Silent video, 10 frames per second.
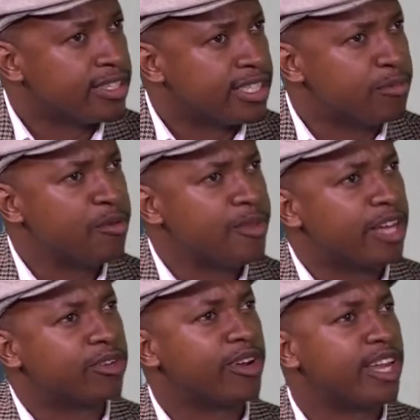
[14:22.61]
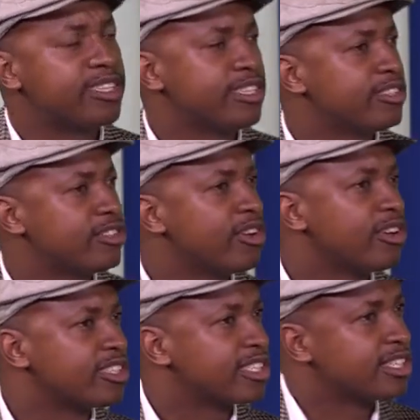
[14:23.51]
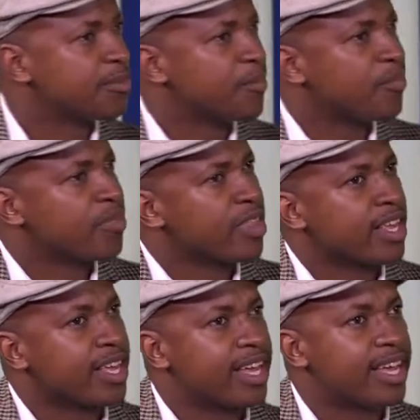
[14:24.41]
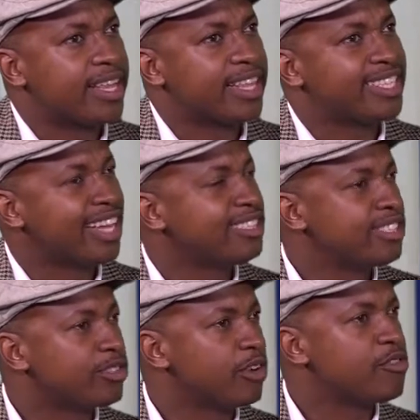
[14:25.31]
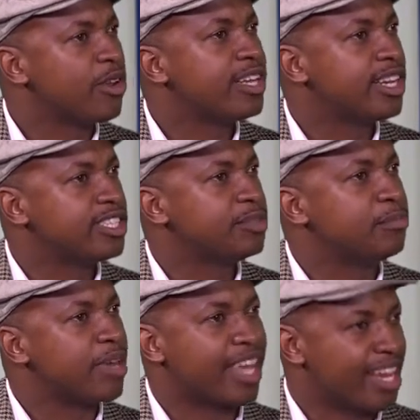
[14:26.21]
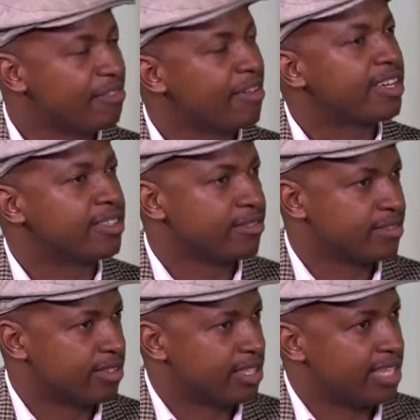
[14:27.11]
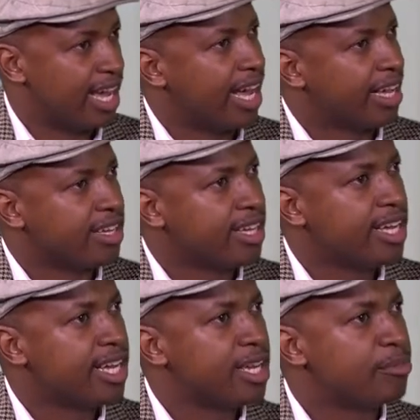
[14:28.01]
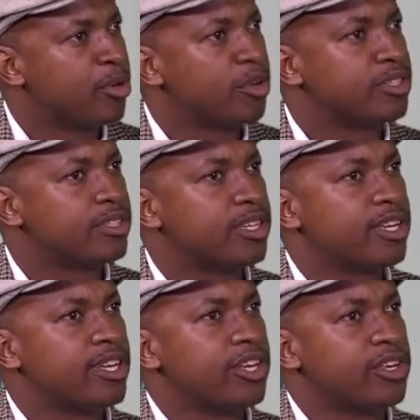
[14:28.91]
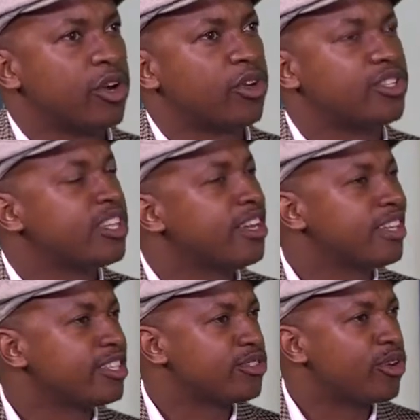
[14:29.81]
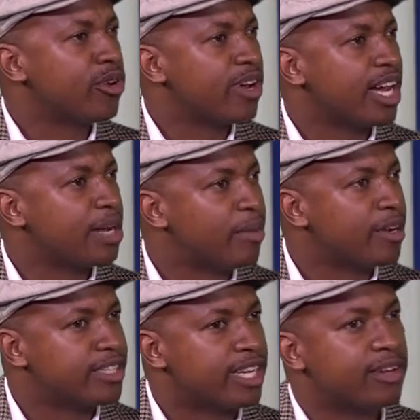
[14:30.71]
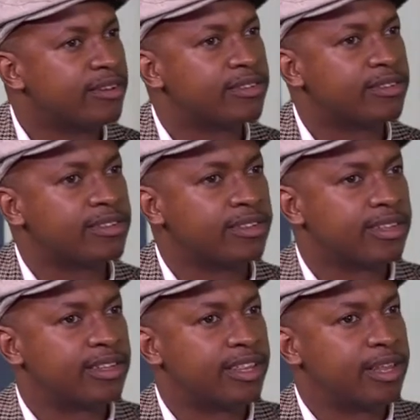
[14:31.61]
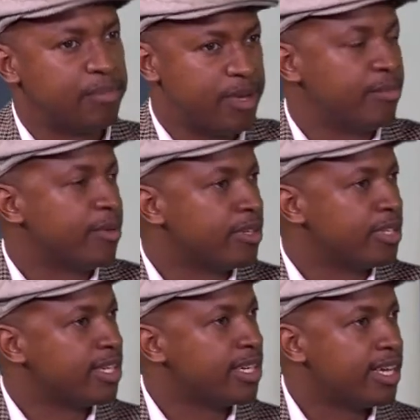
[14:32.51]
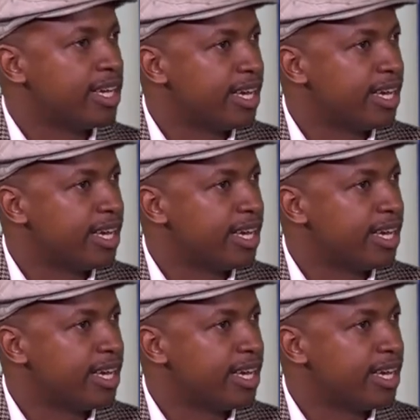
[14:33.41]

the moment that connection is lost, mm. the chances of your leadership being ineffective is high hmm. because your concern is no longer about now the people, hmm.